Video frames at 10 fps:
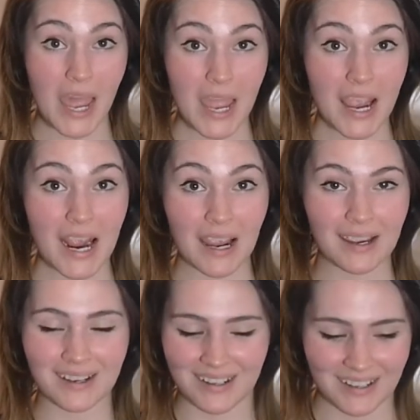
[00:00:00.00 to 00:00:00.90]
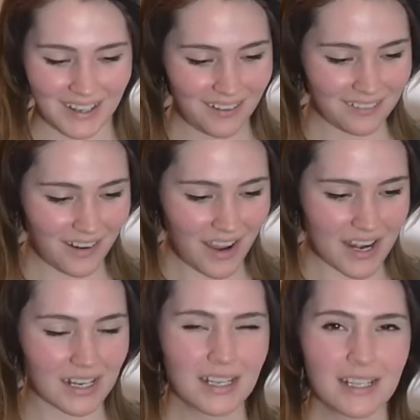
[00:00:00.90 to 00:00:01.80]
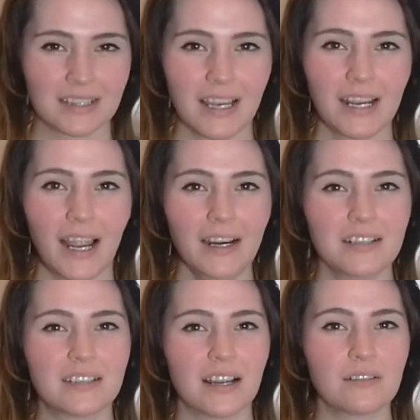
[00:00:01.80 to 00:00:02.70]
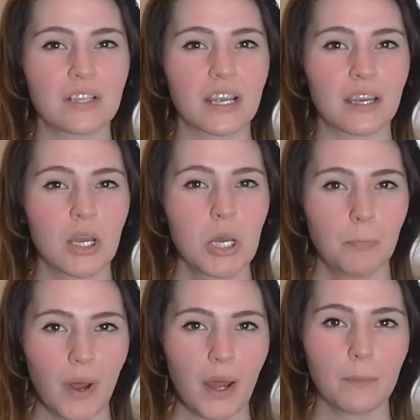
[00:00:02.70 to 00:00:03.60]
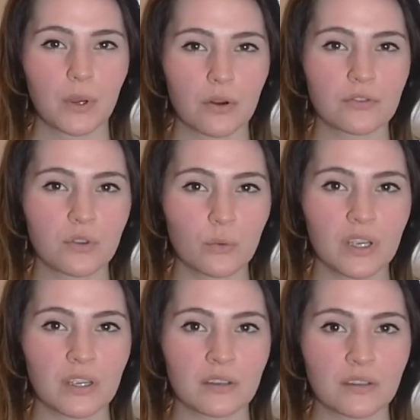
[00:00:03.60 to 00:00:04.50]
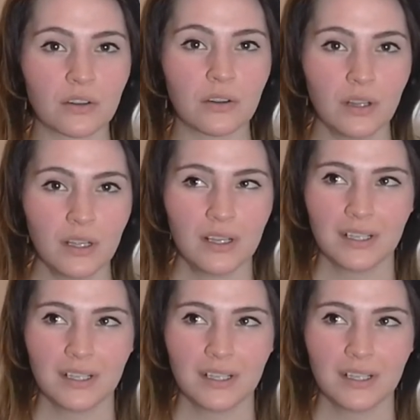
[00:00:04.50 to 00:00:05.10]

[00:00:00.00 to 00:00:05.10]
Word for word: Hey, all right. That kind of sounds like pop goes the weasel.